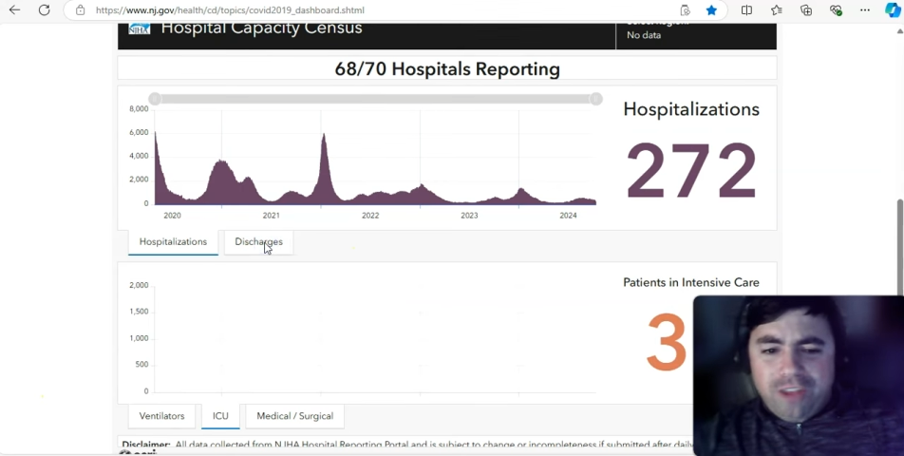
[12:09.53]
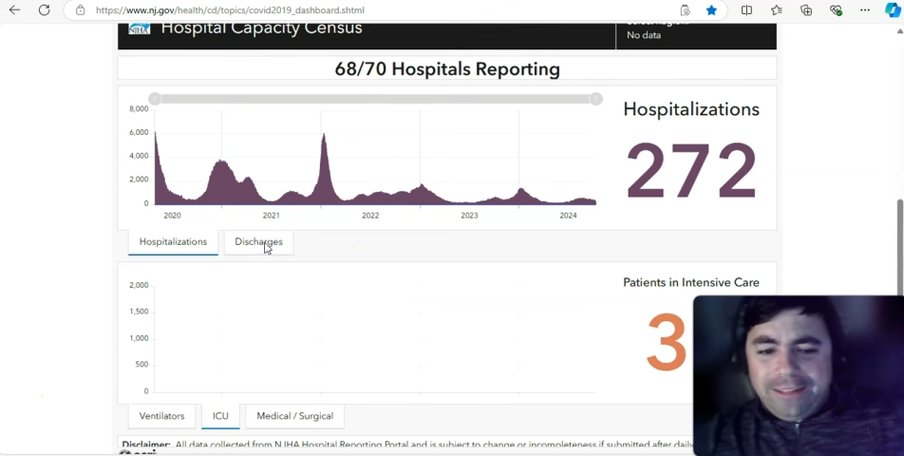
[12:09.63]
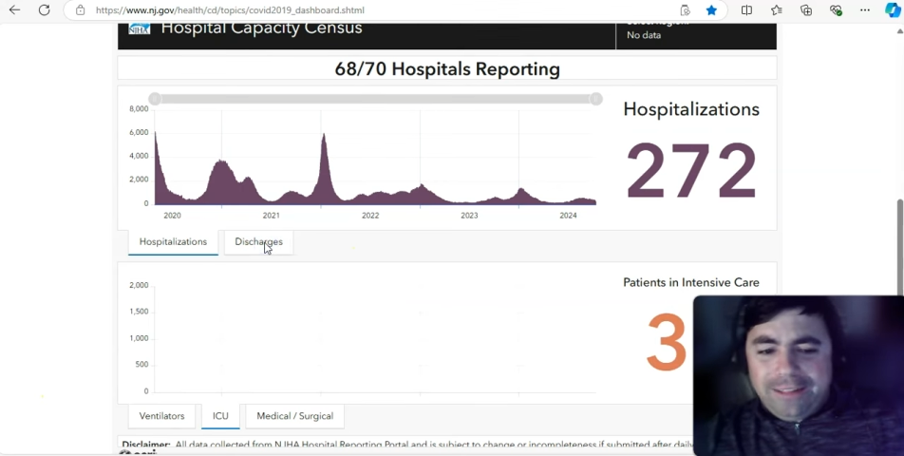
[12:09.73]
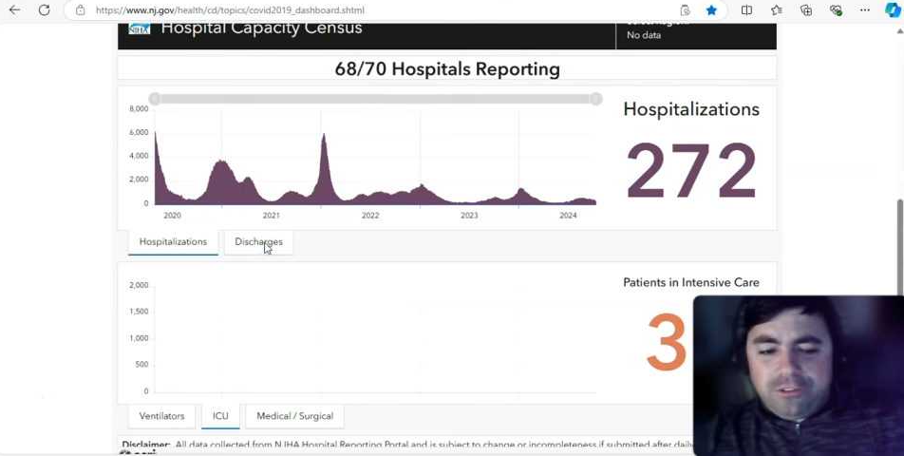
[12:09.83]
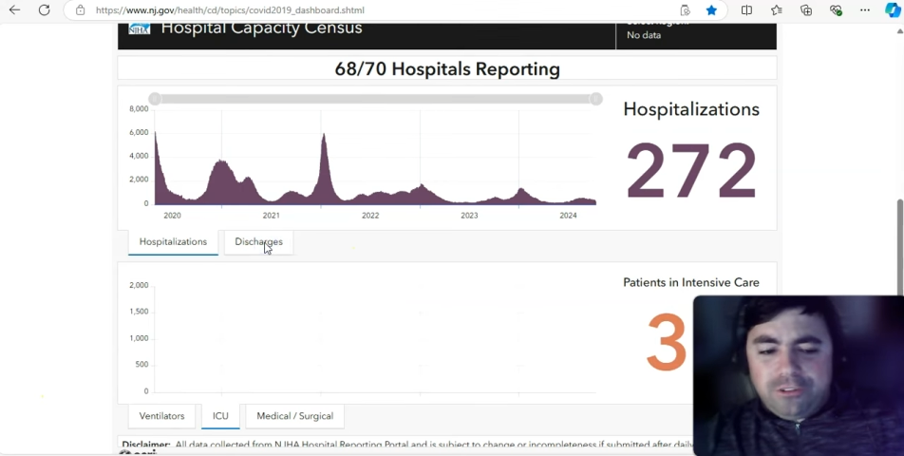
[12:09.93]

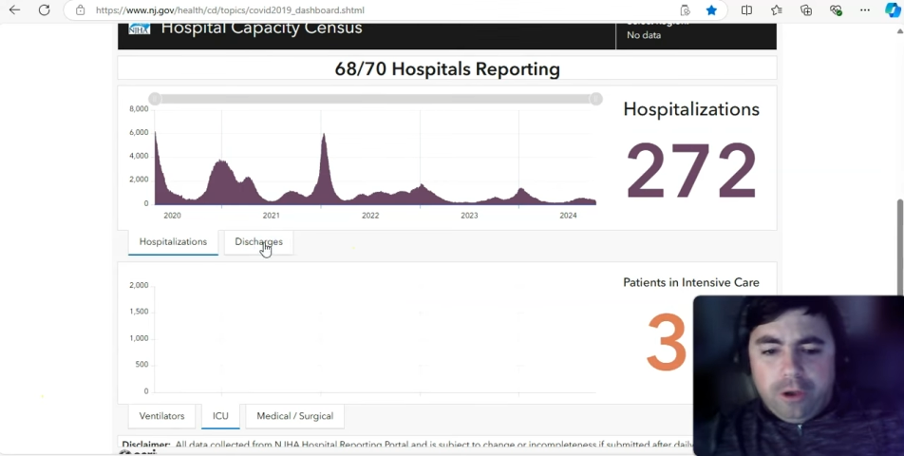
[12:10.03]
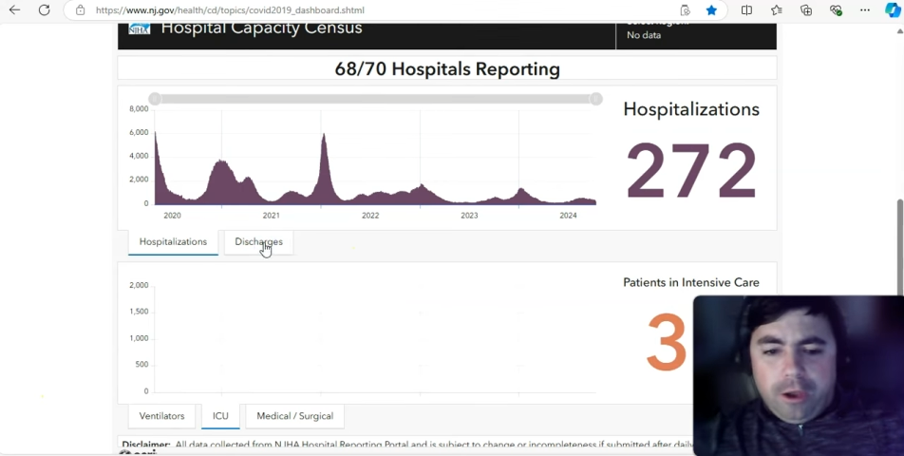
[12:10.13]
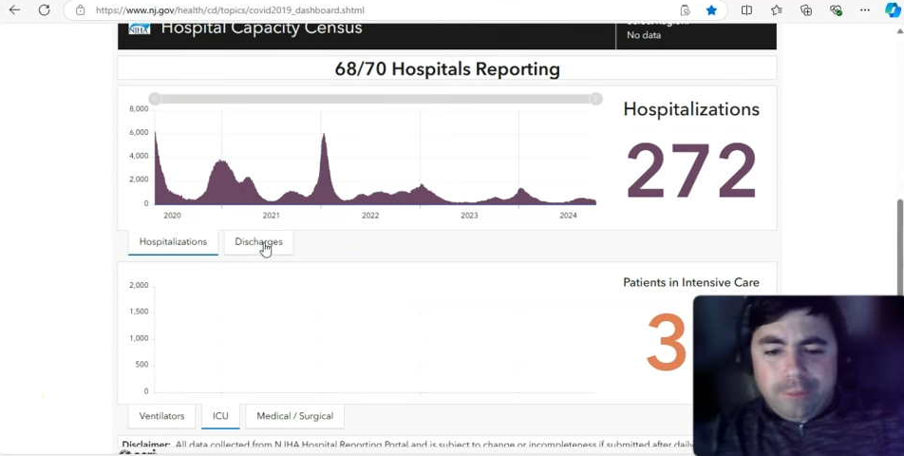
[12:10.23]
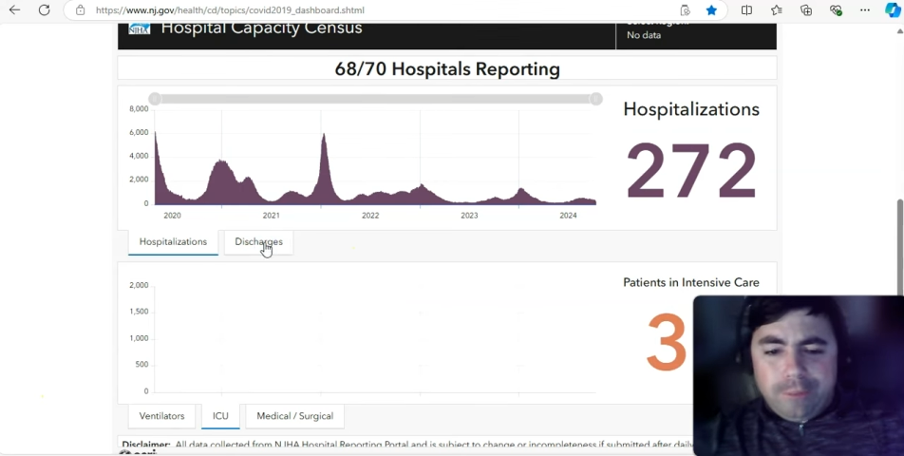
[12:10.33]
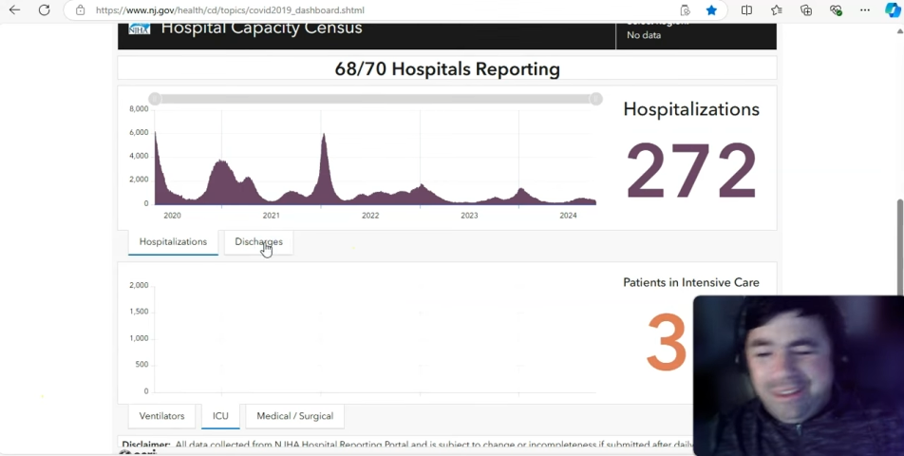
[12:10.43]
at this
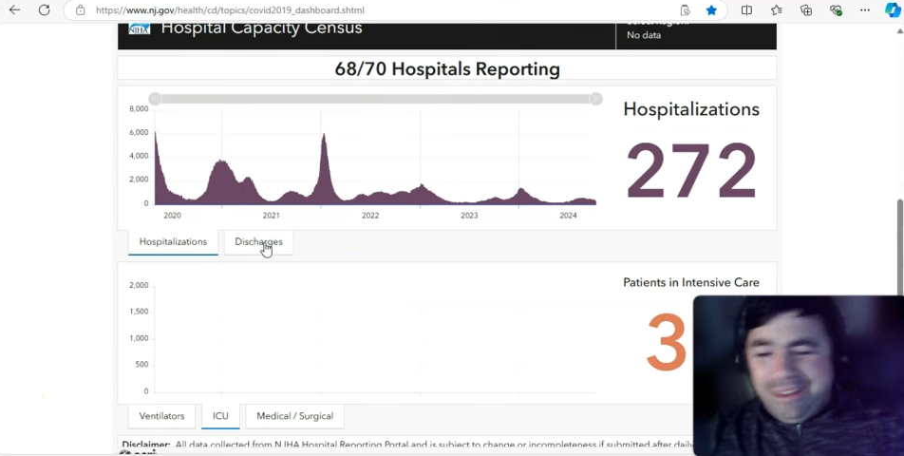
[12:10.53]
time.